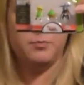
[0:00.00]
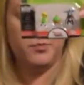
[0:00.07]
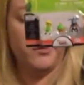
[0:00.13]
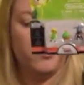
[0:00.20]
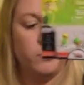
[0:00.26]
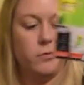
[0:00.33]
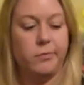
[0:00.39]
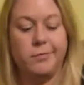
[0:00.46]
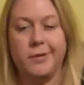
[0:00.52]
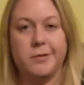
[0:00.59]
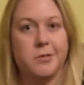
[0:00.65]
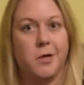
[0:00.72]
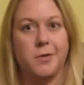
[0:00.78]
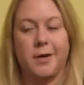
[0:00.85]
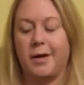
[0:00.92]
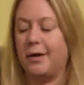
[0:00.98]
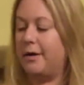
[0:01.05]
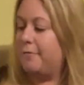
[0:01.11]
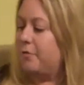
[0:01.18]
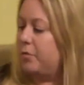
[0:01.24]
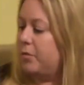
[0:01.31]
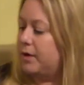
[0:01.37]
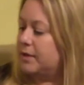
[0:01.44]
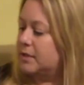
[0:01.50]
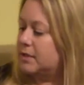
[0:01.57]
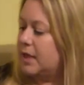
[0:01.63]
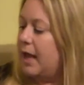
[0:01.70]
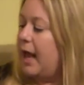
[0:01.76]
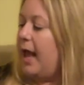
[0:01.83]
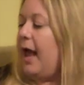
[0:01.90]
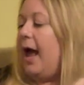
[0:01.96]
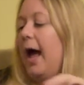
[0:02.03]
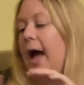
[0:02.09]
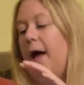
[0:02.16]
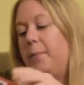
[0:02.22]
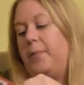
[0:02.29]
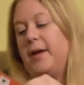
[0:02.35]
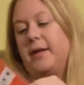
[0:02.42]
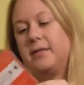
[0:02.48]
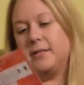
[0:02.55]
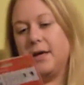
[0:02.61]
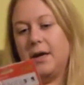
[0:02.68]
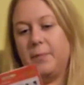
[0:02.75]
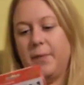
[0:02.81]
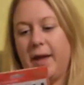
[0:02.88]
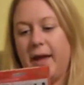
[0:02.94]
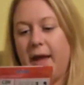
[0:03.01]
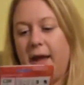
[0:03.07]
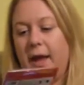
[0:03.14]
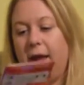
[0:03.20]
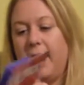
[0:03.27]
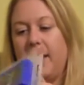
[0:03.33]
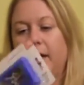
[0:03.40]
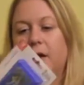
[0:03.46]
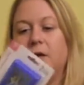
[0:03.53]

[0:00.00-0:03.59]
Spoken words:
blue. There's all kind of different ones. I picked up a